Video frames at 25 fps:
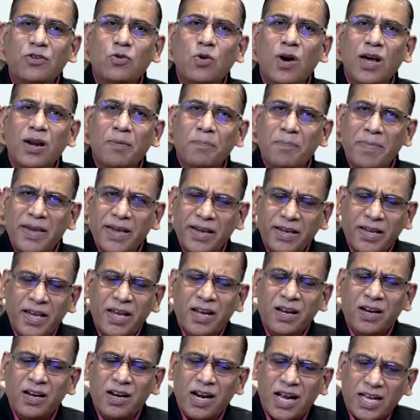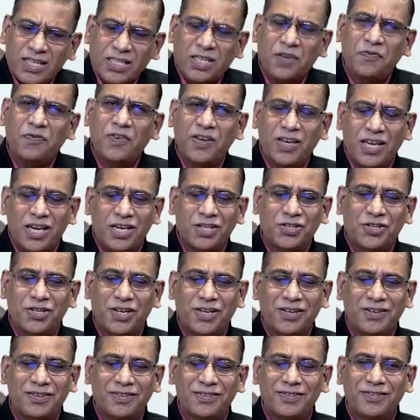you are making
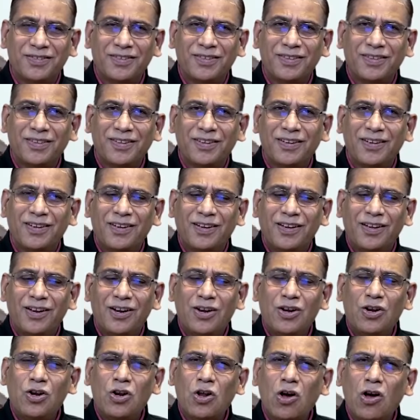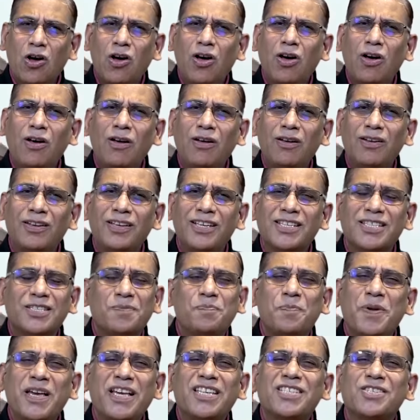classification, law
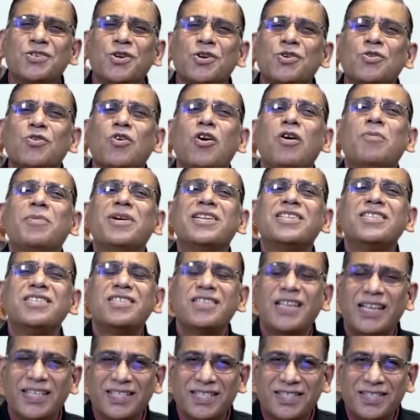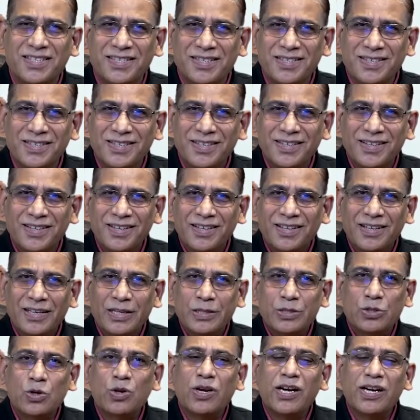is based on common sense.
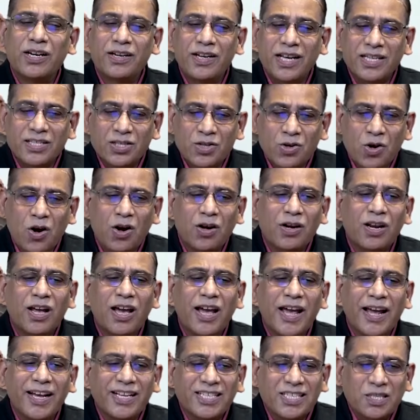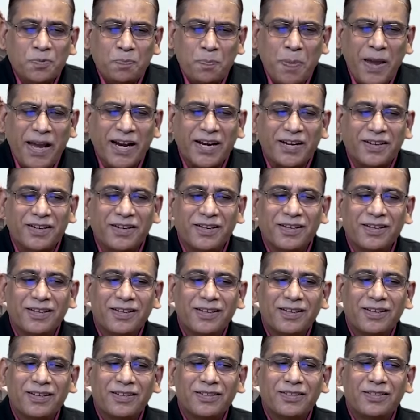So it does not expect
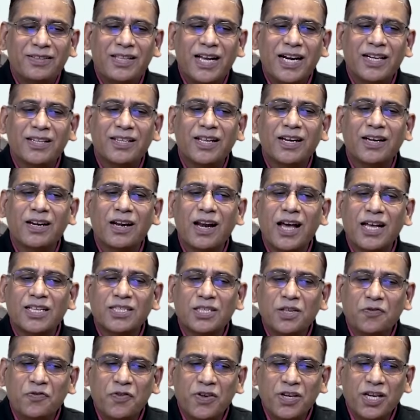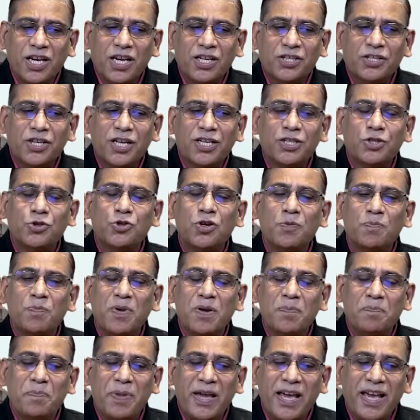that the classification should
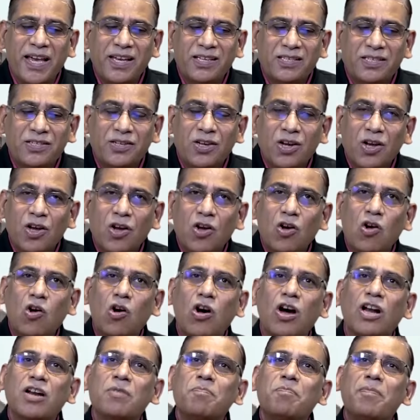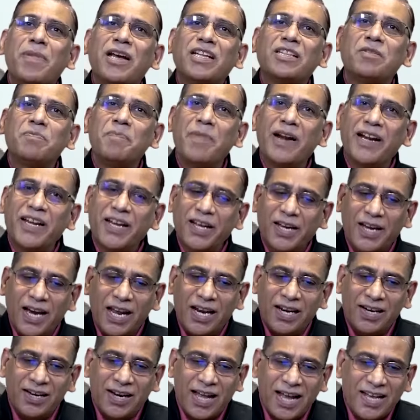be based on
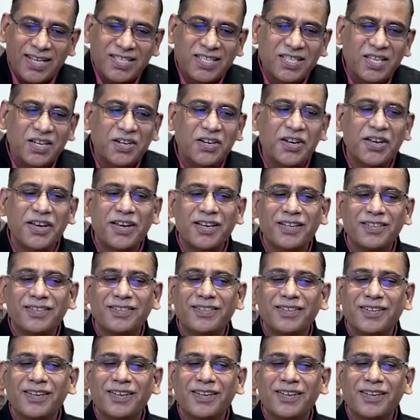mathematical nicety